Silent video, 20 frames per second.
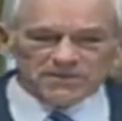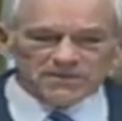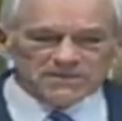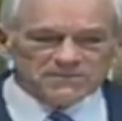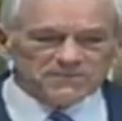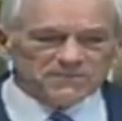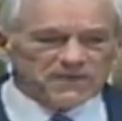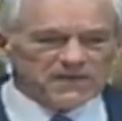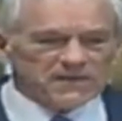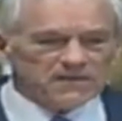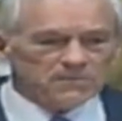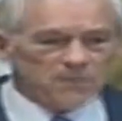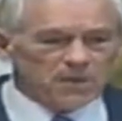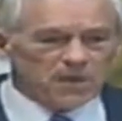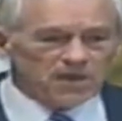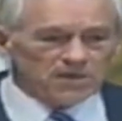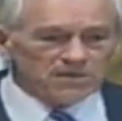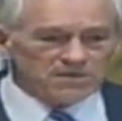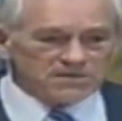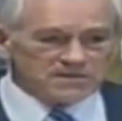of these failed
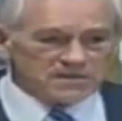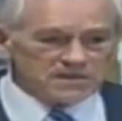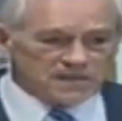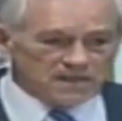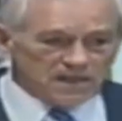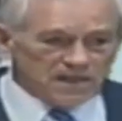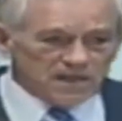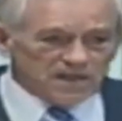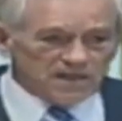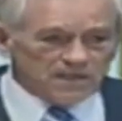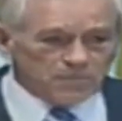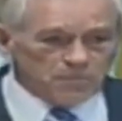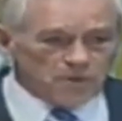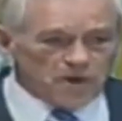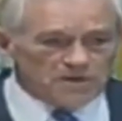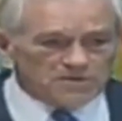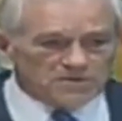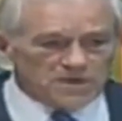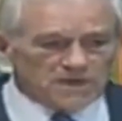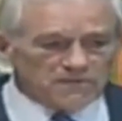policy. The
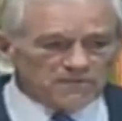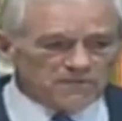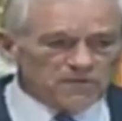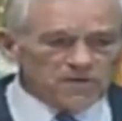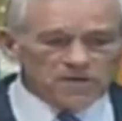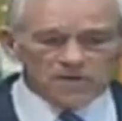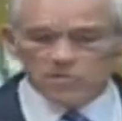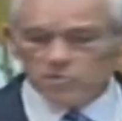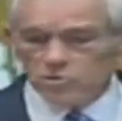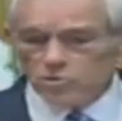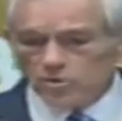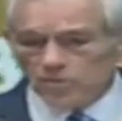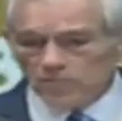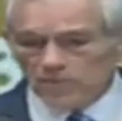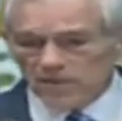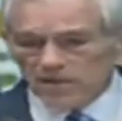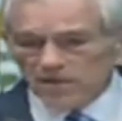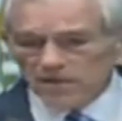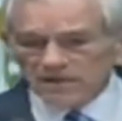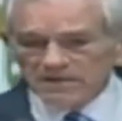project for a new
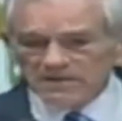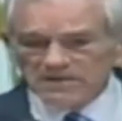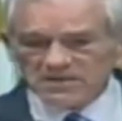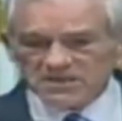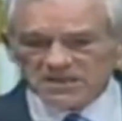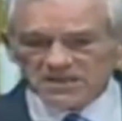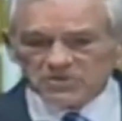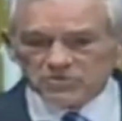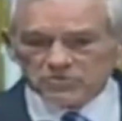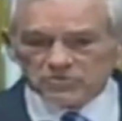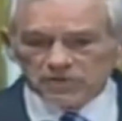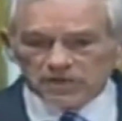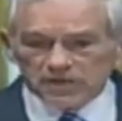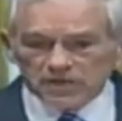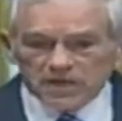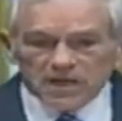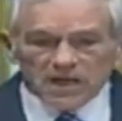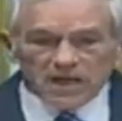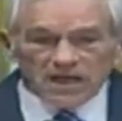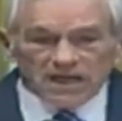American century,
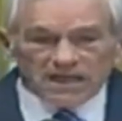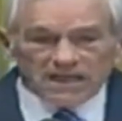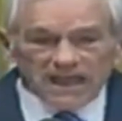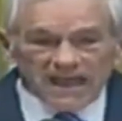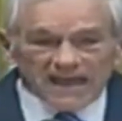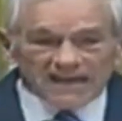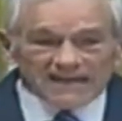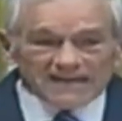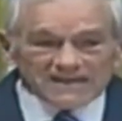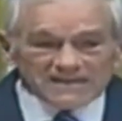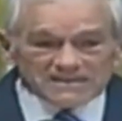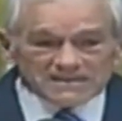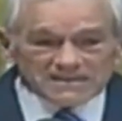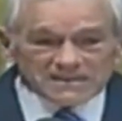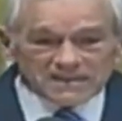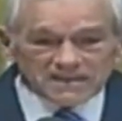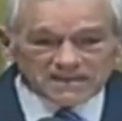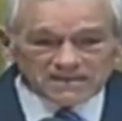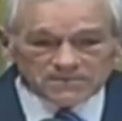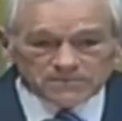that is
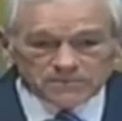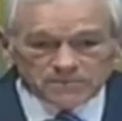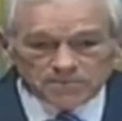the...